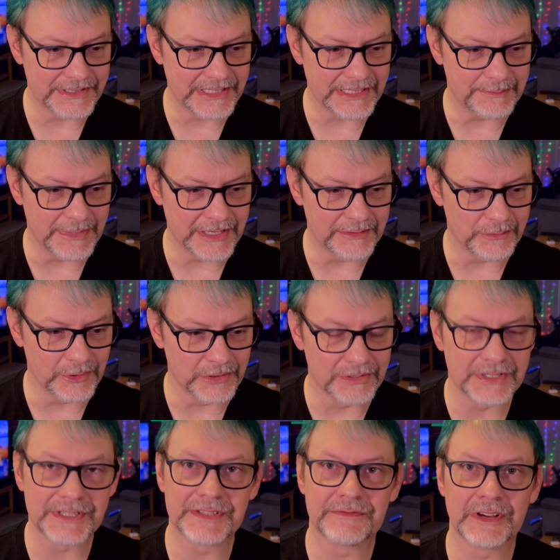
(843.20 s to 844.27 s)
like my world
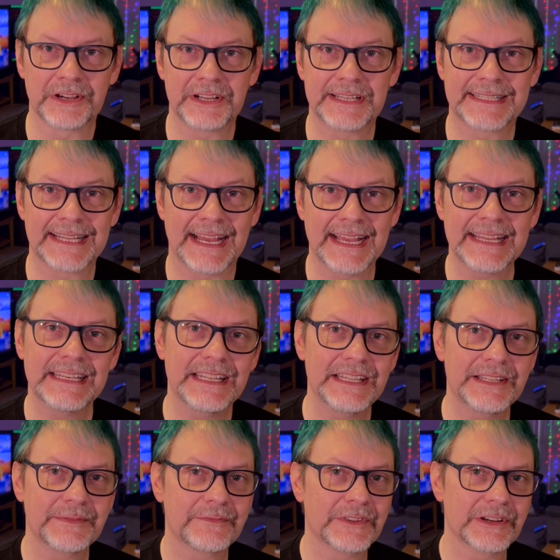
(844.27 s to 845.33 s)
is very
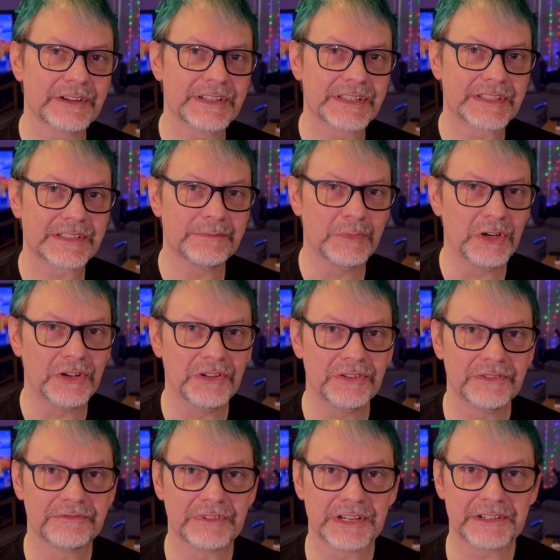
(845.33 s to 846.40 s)
tiny, very small,
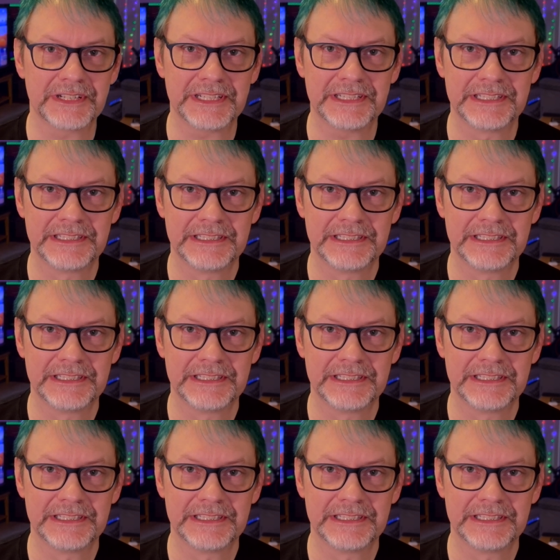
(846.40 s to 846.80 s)
very